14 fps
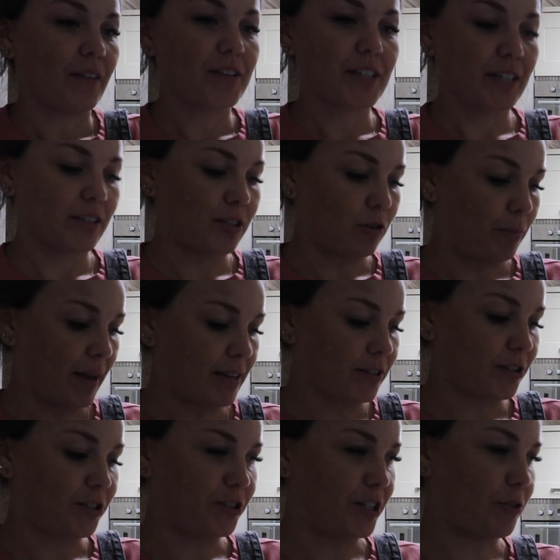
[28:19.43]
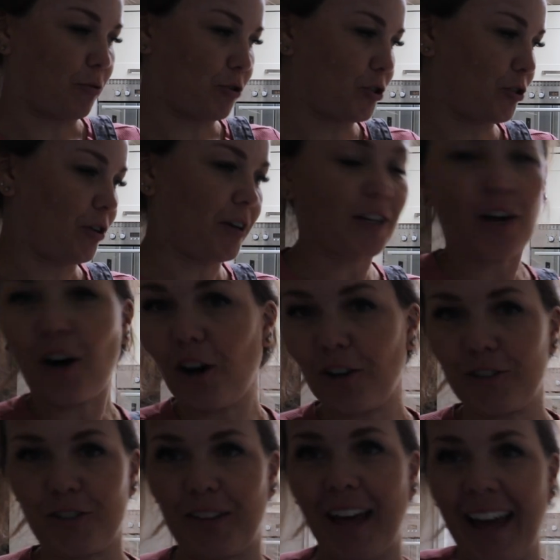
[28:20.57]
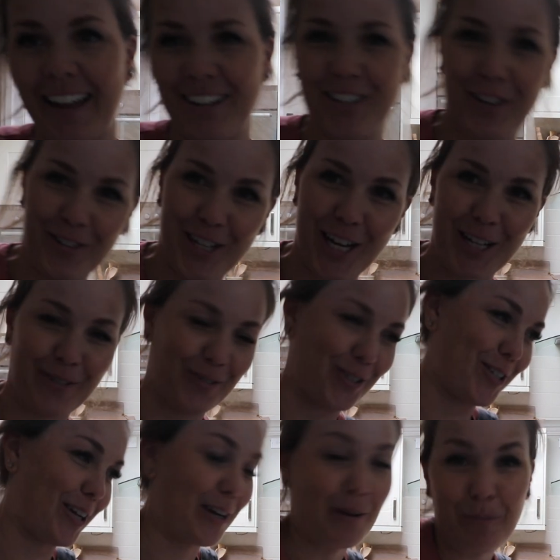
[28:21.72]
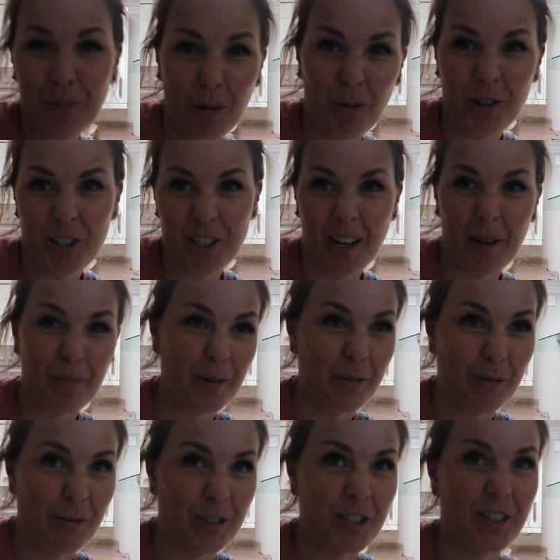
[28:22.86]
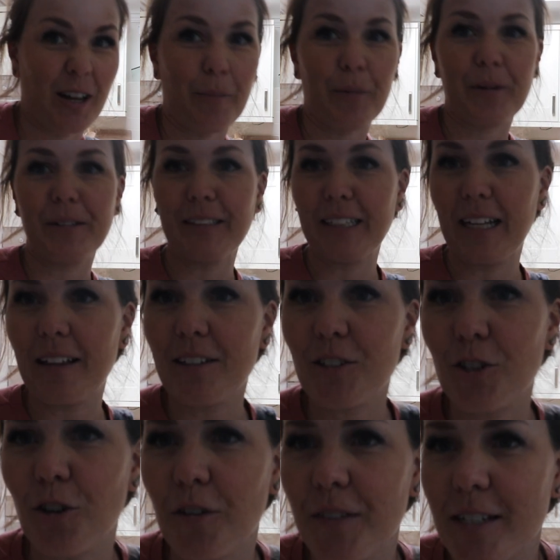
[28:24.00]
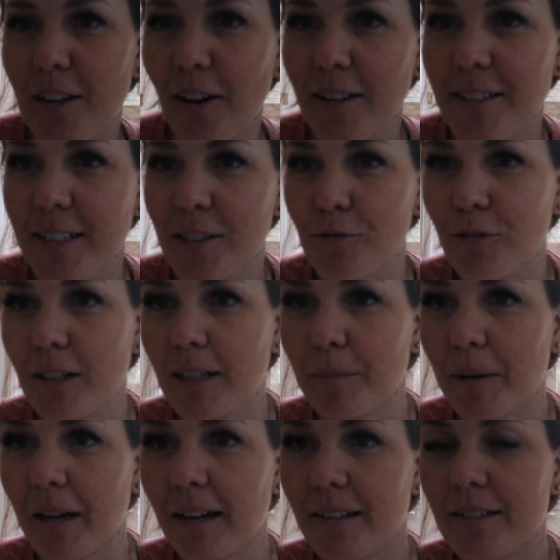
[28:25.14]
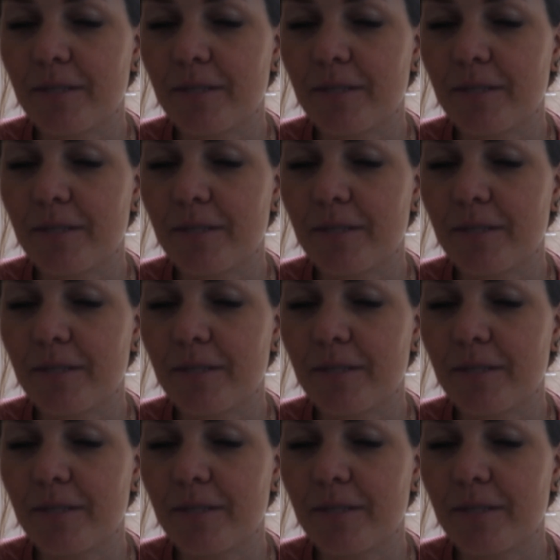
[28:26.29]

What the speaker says: The sink's still a mess because the dishwasher's on. I can't do that until the dishwasher's done. I'm not washing up, who washes up? Sorry, this lighting's really bad.